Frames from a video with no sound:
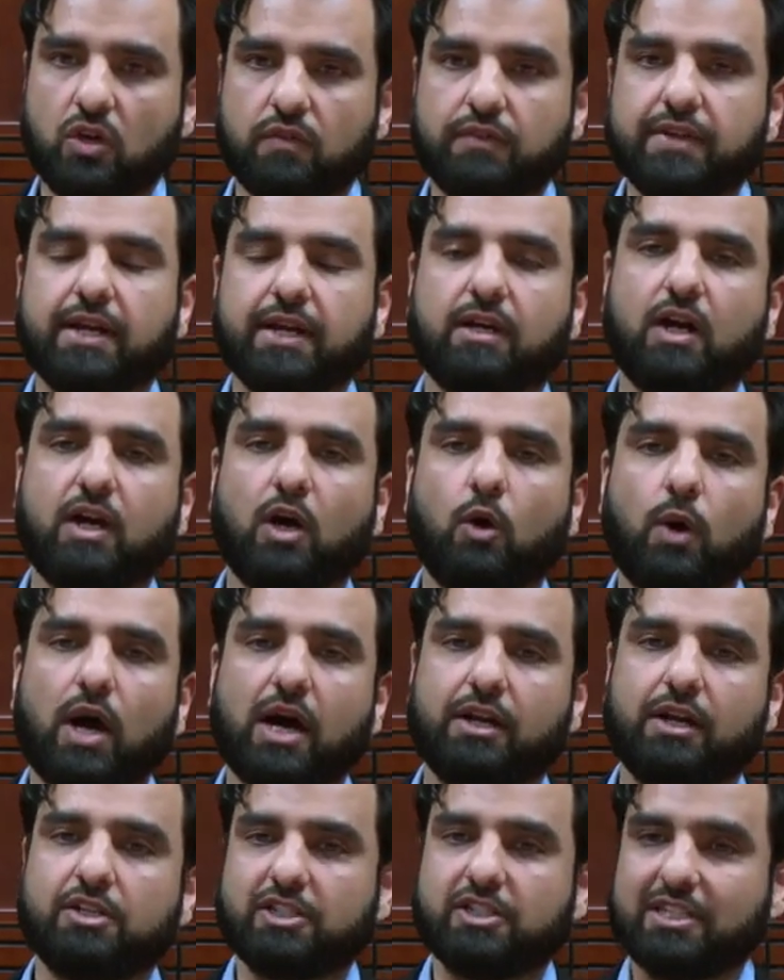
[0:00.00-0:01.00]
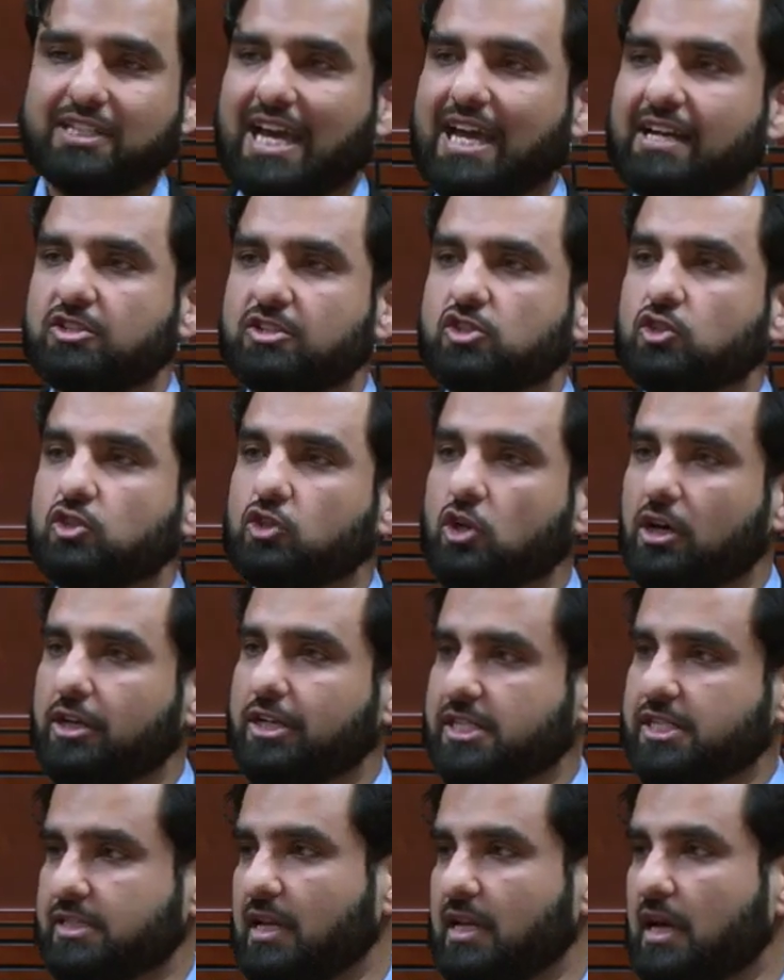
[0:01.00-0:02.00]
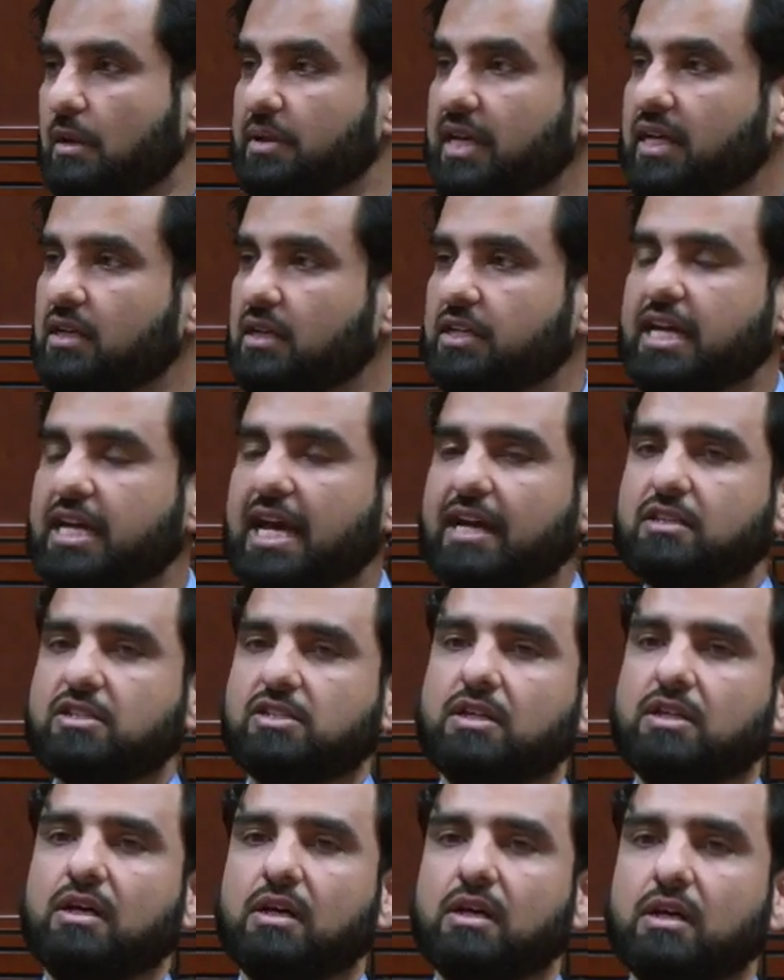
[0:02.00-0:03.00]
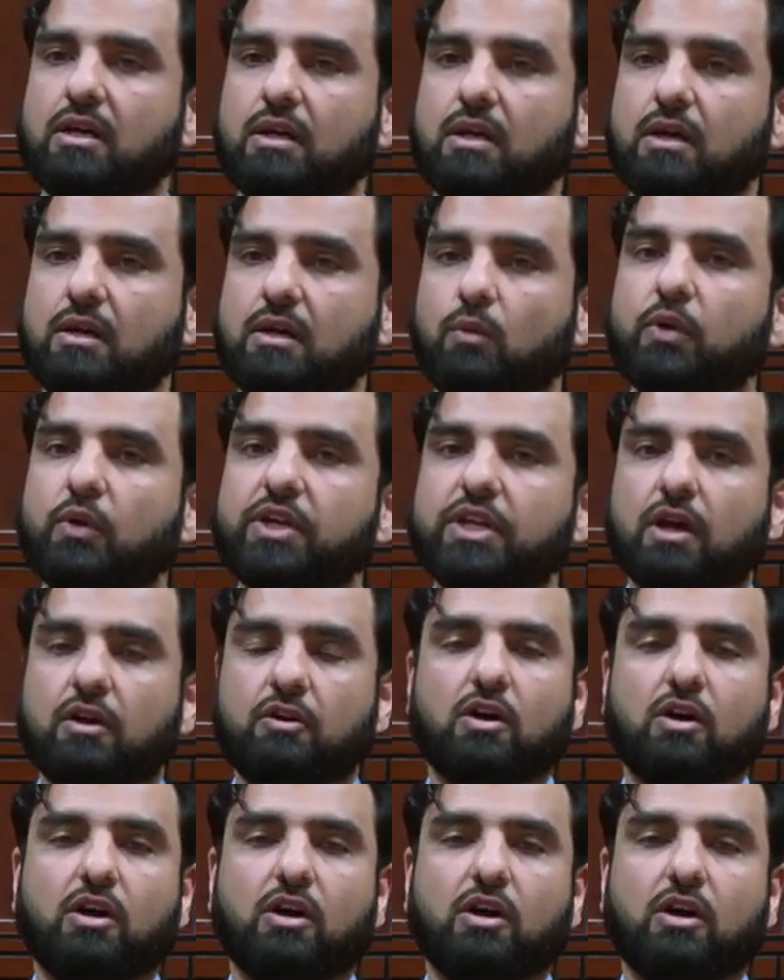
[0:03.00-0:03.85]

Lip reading: they are Khawarij and hence not Islamic, yet we are